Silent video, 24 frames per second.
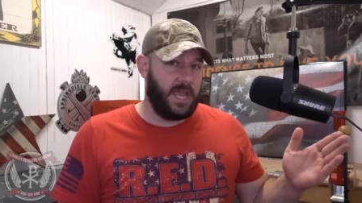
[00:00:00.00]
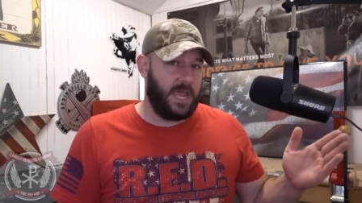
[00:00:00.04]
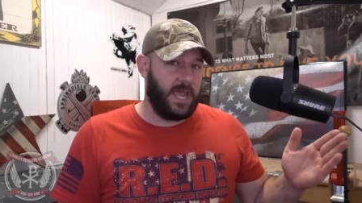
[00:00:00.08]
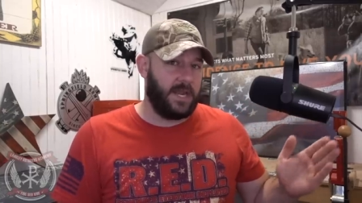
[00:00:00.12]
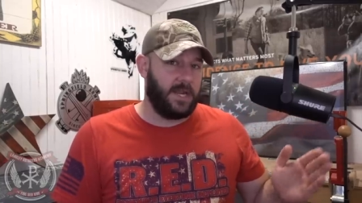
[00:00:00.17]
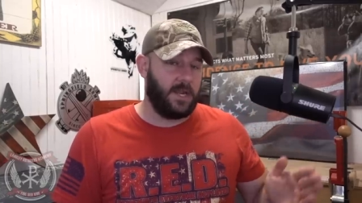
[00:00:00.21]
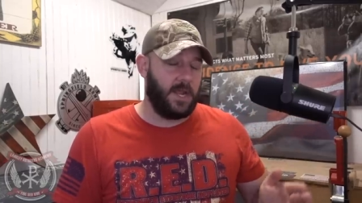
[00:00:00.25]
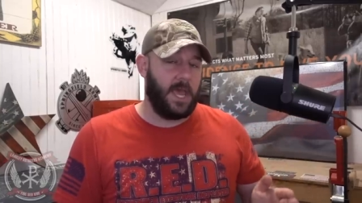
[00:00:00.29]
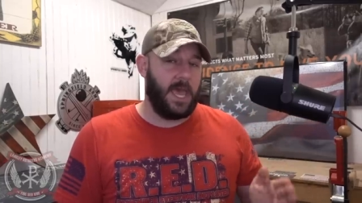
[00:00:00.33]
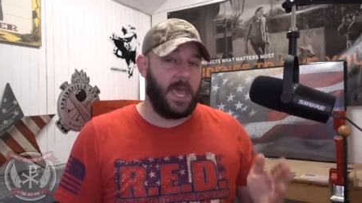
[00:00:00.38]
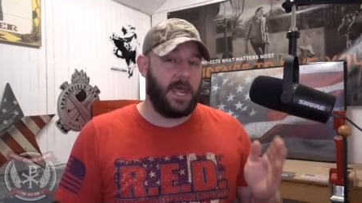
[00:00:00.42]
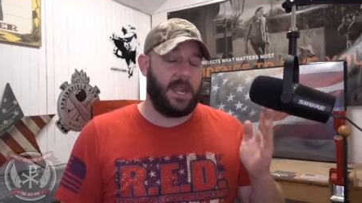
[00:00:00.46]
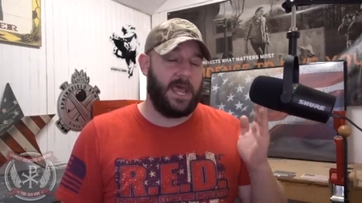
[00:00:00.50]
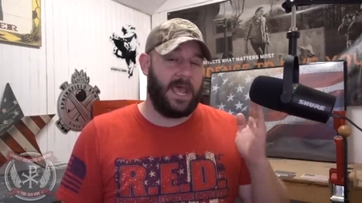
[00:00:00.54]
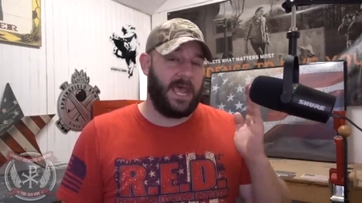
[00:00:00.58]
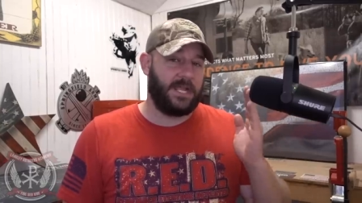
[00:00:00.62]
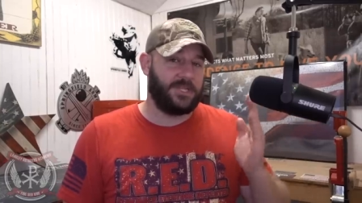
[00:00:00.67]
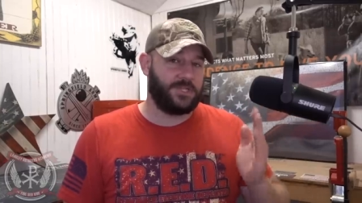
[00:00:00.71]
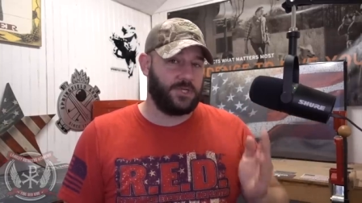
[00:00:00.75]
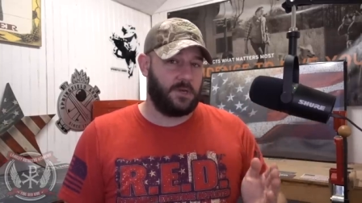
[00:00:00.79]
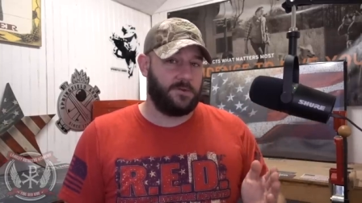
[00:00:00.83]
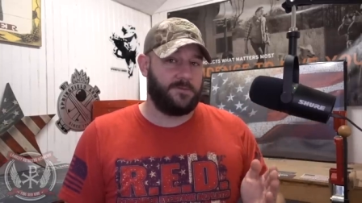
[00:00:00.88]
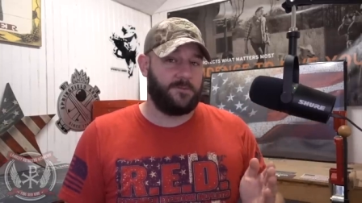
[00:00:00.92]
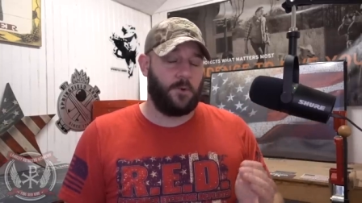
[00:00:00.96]
8 and
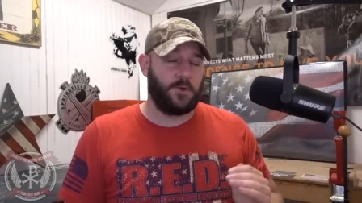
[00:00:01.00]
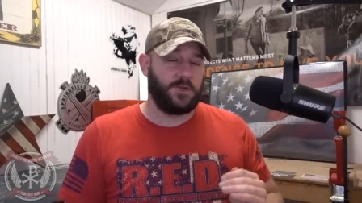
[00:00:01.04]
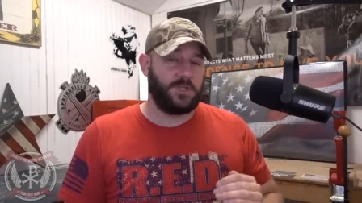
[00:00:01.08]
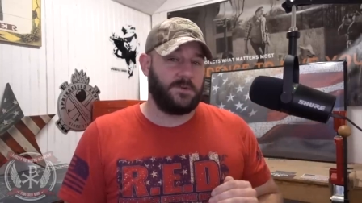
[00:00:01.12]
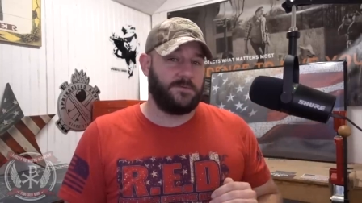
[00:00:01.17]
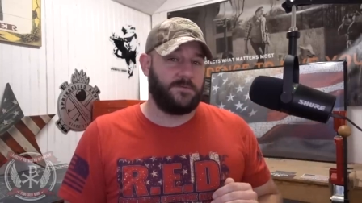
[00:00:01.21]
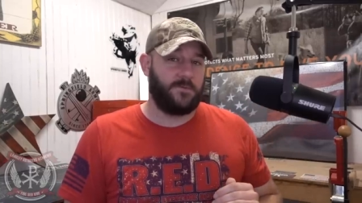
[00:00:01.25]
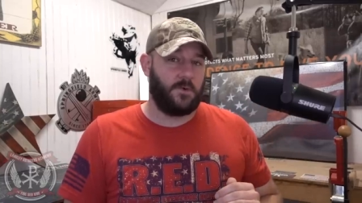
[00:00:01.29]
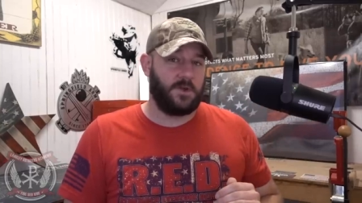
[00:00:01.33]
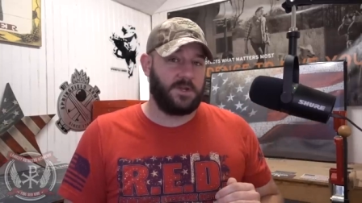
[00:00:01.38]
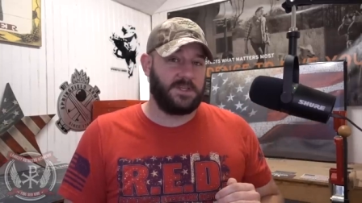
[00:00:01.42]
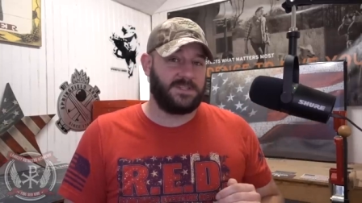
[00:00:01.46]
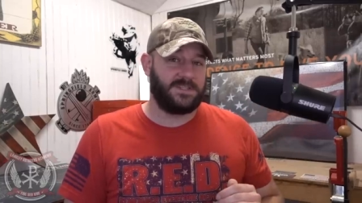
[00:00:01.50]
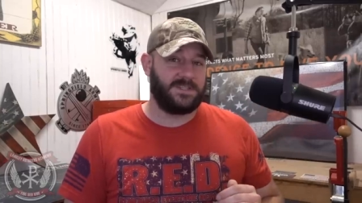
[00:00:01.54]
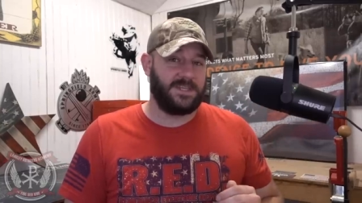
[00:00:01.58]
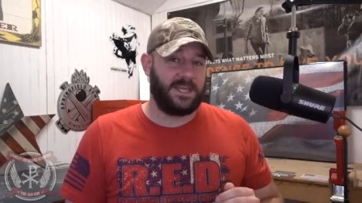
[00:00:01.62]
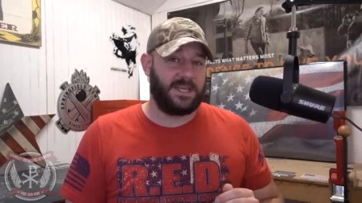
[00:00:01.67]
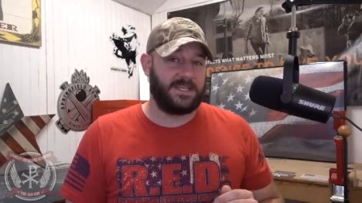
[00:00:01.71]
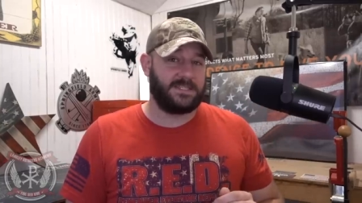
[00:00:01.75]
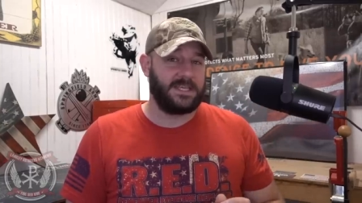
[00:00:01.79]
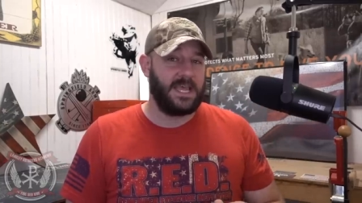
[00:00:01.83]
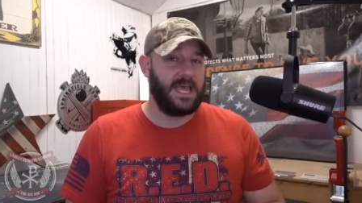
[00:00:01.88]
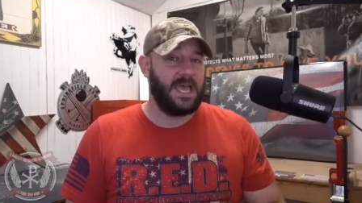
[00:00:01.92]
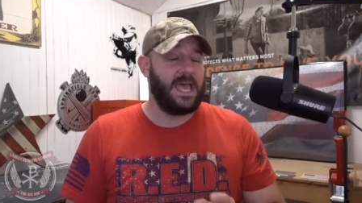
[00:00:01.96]
H.R.
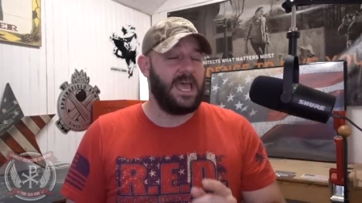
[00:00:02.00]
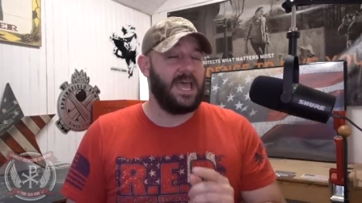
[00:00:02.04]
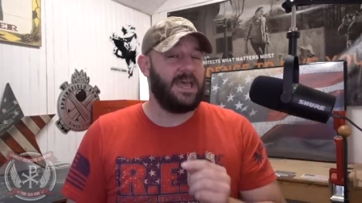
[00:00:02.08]
1446,